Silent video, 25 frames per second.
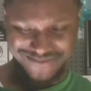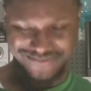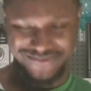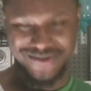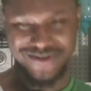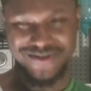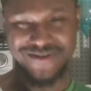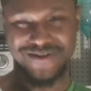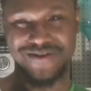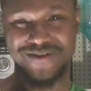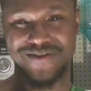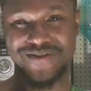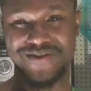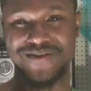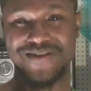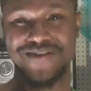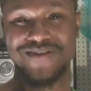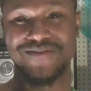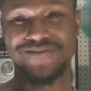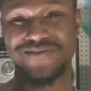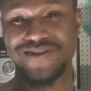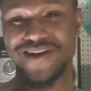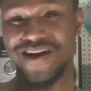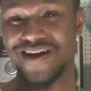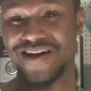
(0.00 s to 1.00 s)
But
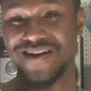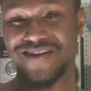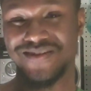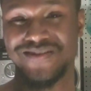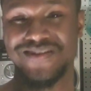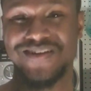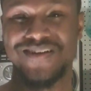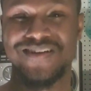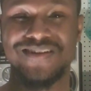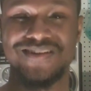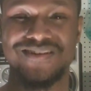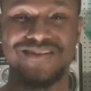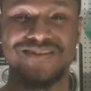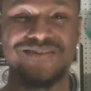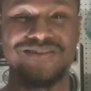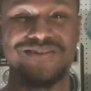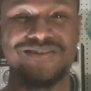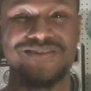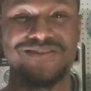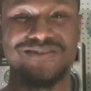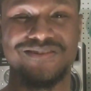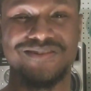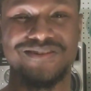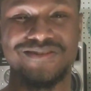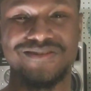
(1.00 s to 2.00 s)
if not,
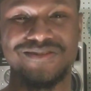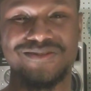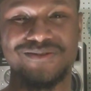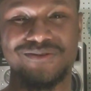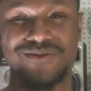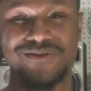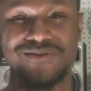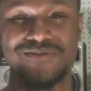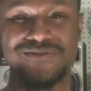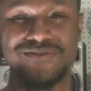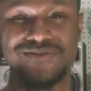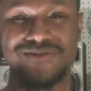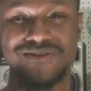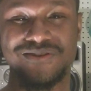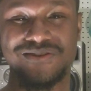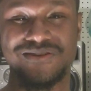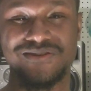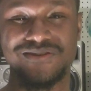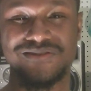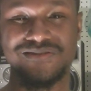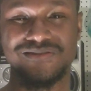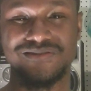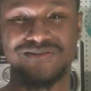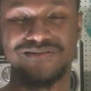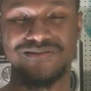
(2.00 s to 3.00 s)
this story was going
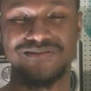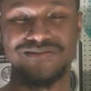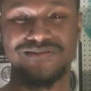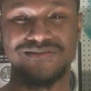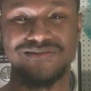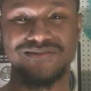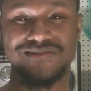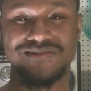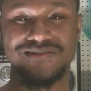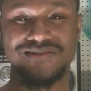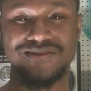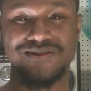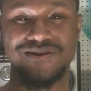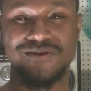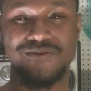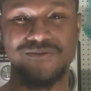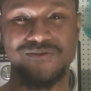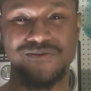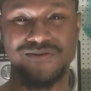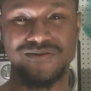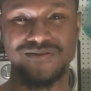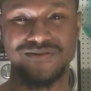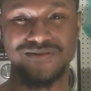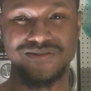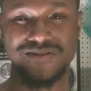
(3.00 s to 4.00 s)
to
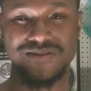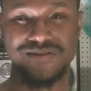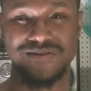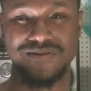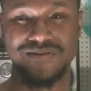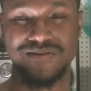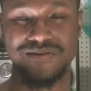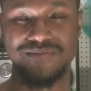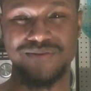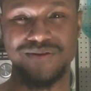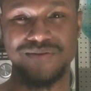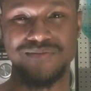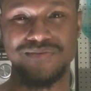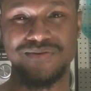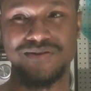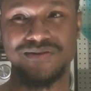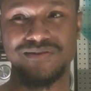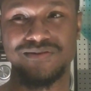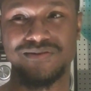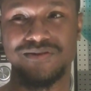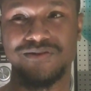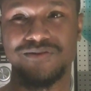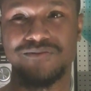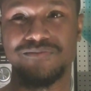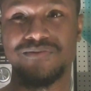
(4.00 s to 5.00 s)
go on still, and maybe
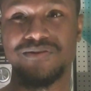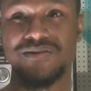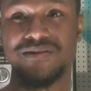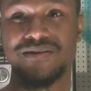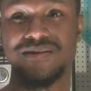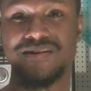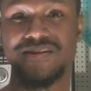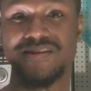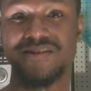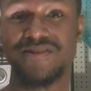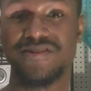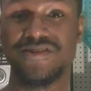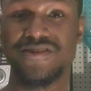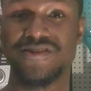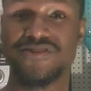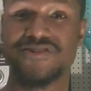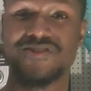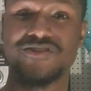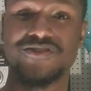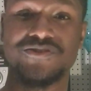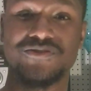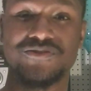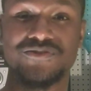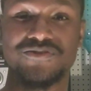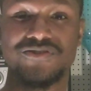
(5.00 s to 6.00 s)
it'll be an
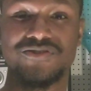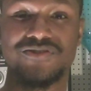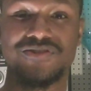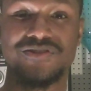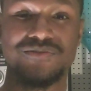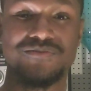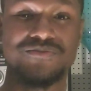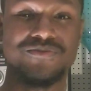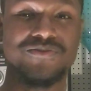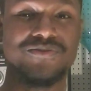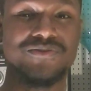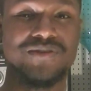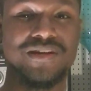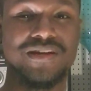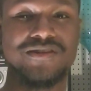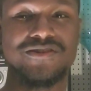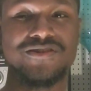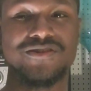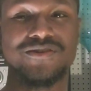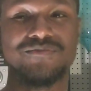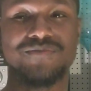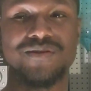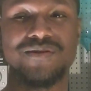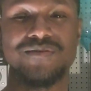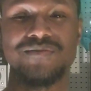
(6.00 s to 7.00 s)
additional
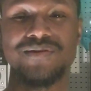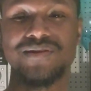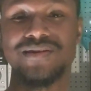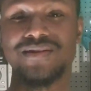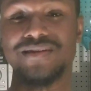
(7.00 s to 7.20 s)
stipulation, maybe a